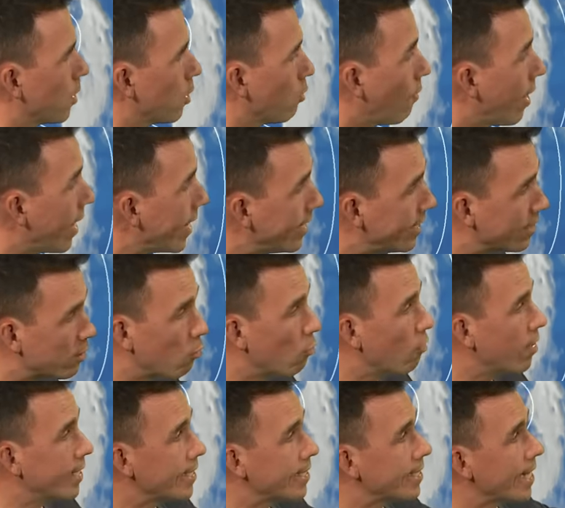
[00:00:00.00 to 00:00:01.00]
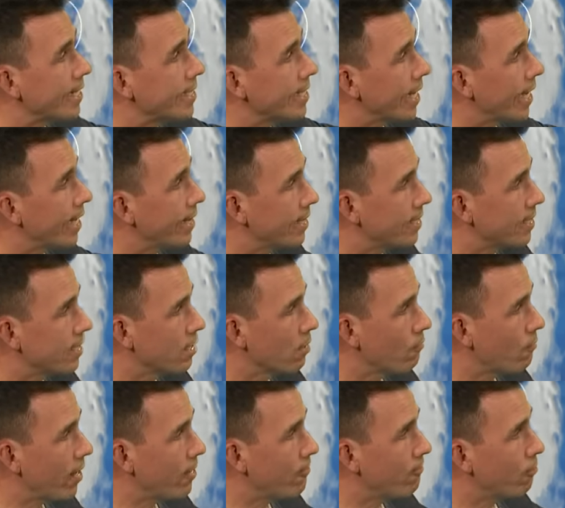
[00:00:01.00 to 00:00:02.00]
The rain is already setting in. This is the
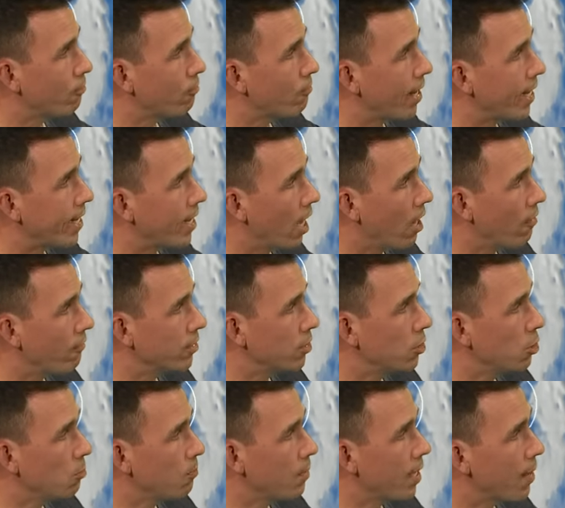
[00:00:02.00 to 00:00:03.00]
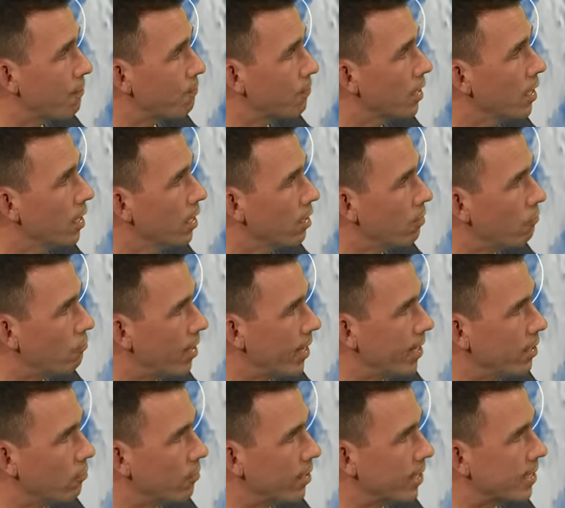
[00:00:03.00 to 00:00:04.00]
rainfall radar at 2 p.m.
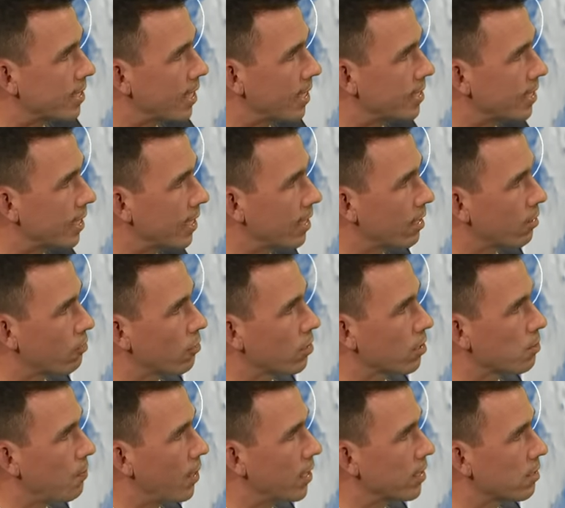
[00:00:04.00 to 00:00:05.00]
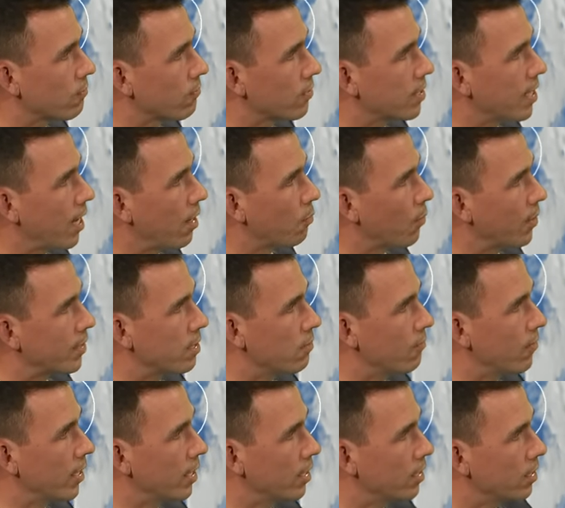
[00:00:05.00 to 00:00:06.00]
Rain already setting in across parts of the southwest
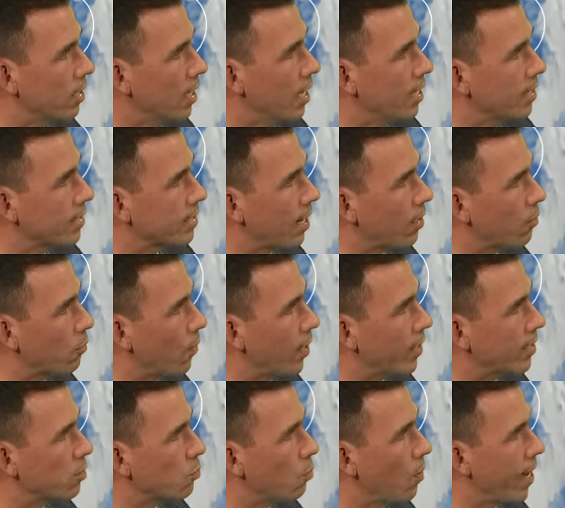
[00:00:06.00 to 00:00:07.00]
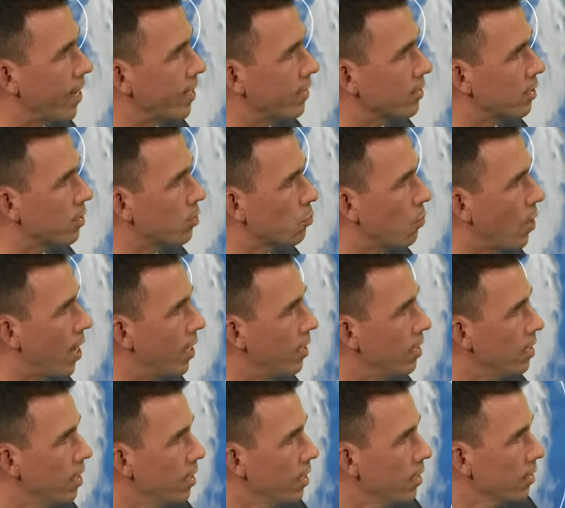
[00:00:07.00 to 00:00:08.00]
of England, southwest Wales as
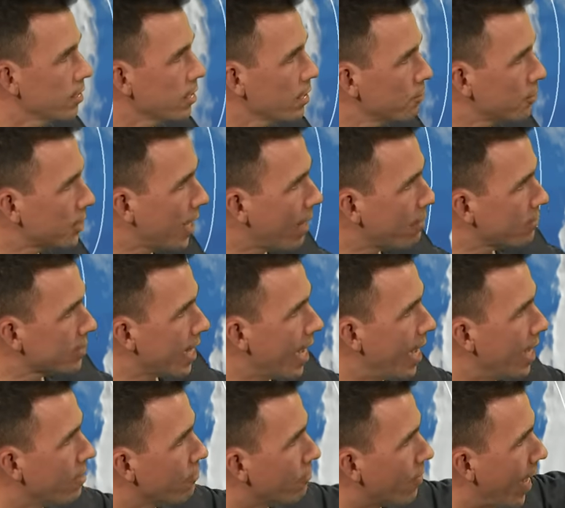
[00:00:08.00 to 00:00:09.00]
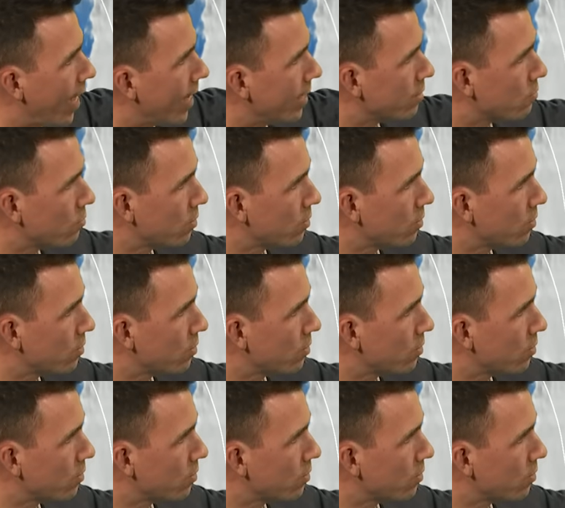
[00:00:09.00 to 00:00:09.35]
well. Some showers ahead of that.